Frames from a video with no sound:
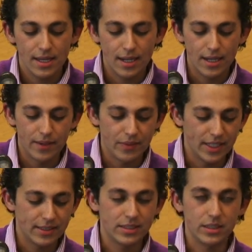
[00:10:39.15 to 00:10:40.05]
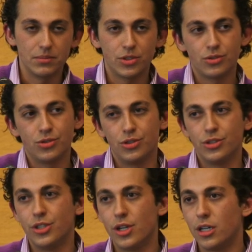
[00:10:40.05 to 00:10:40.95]
that seems to
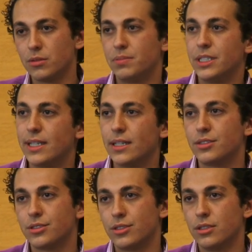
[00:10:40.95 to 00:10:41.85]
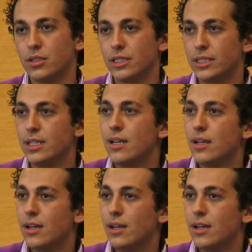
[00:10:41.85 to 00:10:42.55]
not be necessarily